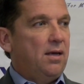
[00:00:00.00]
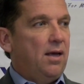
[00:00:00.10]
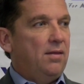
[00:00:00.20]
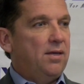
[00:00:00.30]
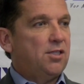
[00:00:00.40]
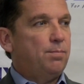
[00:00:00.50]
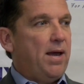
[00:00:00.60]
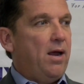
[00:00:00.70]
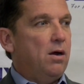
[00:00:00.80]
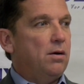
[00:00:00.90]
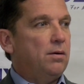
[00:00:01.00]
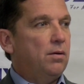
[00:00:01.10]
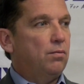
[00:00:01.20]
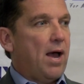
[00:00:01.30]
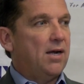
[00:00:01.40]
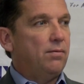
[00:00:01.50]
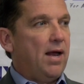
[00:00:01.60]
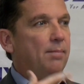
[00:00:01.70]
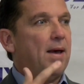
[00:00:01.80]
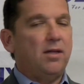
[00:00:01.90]
And this mayor, right
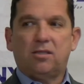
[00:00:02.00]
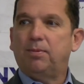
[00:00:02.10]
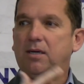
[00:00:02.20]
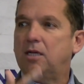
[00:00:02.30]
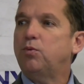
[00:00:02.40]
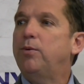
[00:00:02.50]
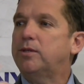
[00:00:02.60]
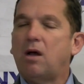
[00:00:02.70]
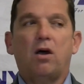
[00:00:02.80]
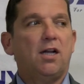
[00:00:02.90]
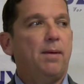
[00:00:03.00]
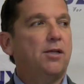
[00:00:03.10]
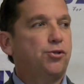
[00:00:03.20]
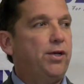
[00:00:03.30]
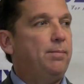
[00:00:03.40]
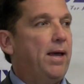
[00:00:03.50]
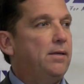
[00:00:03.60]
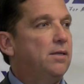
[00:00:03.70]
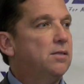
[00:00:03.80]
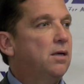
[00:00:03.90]
around, because we were talking about street
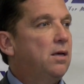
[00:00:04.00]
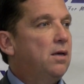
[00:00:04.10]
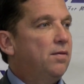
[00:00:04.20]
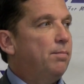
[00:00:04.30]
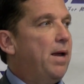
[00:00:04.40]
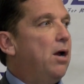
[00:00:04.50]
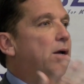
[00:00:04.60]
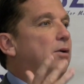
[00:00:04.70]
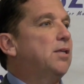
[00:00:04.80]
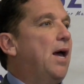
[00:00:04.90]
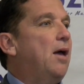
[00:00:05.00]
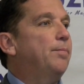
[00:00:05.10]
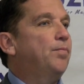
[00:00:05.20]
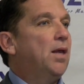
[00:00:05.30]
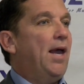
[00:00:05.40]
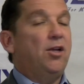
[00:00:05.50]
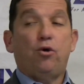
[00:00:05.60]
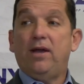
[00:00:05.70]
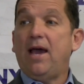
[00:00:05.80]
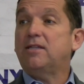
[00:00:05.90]
maintenance, the mayor goes out and
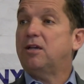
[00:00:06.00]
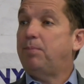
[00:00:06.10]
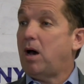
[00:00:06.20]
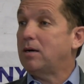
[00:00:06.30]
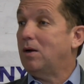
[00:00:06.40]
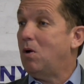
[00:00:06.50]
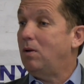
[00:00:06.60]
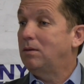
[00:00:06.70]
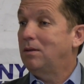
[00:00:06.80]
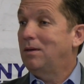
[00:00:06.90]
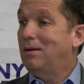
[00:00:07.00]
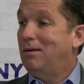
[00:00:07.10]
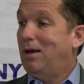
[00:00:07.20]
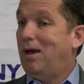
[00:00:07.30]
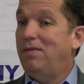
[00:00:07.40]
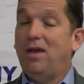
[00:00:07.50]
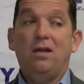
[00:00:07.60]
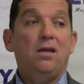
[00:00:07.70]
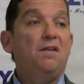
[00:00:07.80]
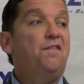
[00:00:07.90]
creates a pothole, and
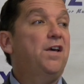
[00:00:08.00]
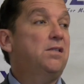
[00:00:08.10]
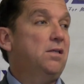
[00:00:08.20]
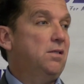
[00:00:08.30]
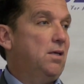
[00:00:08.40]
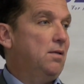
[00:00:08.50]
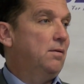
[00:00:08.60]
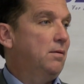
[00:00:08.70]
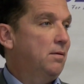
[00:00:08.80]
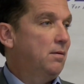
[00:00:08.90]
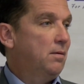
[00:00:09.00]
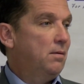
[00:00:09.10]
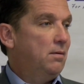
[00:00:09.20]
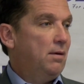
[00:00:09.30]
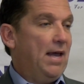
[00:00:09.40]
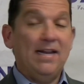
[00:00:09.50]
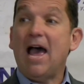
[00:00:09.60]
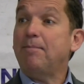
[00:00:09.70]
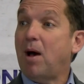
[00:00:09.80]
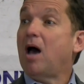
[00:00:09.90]
then he fixes it. And
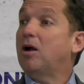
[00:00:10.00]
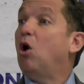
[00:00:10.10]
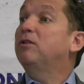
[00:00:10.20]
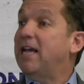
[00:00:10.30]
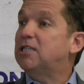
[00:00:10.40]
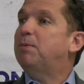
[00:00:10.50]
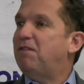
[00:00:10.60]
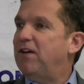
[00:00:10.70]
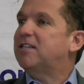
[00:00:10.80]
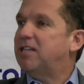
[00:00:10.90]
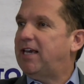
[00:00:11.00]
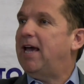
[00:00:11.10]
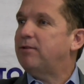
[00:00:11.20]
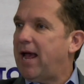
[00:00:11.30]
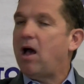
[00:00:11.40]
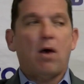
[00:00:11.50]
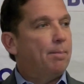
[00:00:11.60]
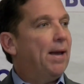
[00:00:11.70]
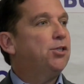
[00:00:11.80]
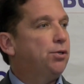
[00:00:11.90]
that pothole needs to be fixed again now, I
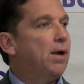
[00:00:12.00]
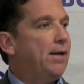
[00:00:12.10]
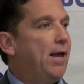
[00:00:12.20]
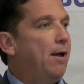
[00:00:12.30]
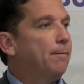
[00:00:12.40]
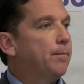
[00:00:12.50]
bet you right now.